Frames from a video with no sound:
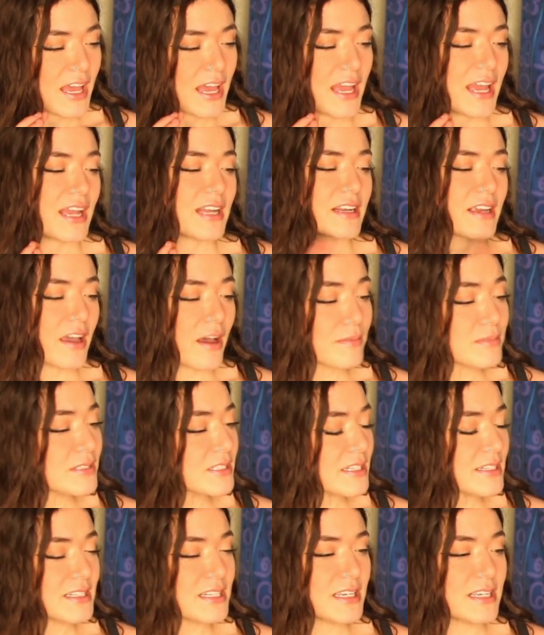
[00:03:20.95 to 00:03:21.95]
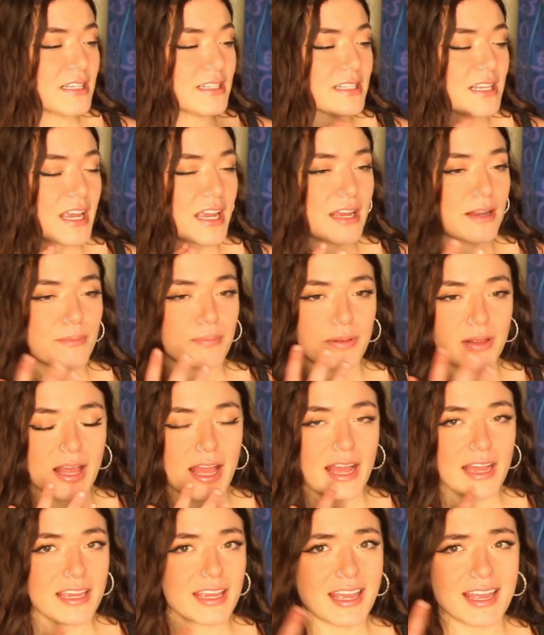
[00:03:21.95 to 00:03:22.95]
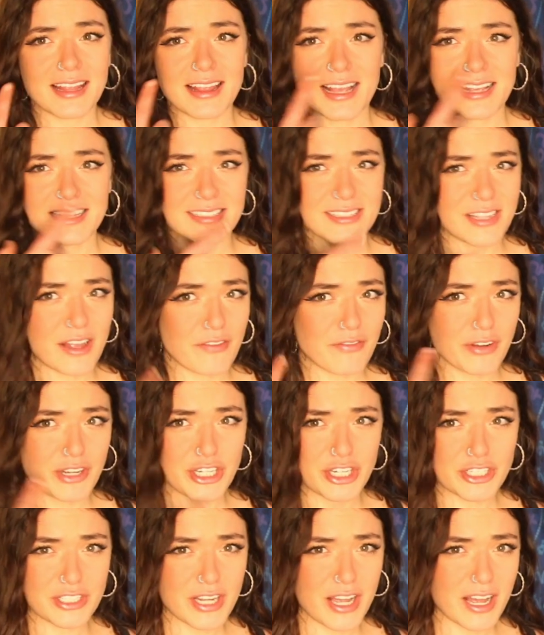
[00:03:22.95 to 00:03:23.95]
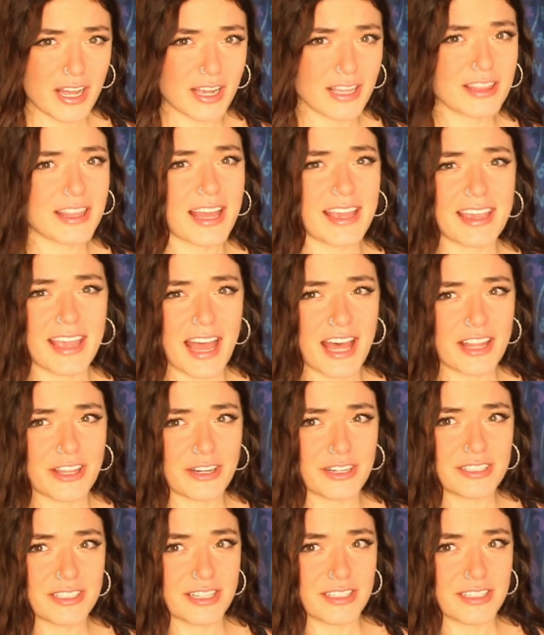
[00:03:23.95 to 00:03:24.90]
and gums disease and plaque and that stuff on your tongue that gathers.